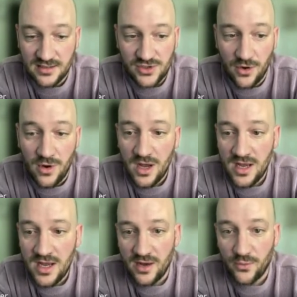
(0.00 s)
So
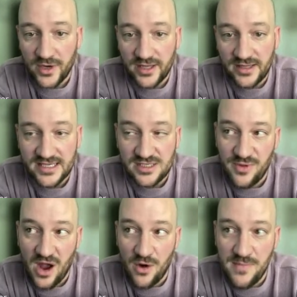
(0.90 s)
it really is
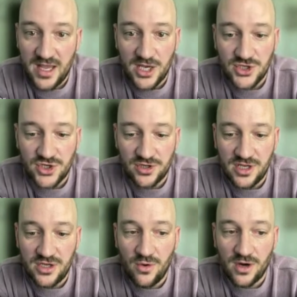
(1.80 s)
about making sure that
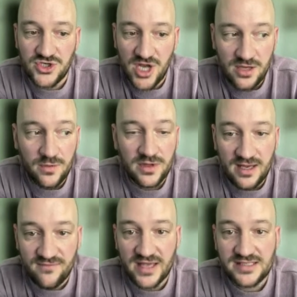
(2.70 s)
you are genuinely
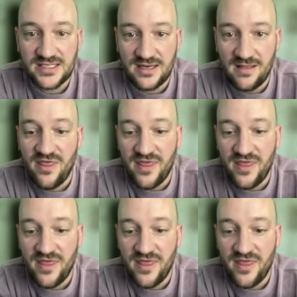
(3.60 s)
invested in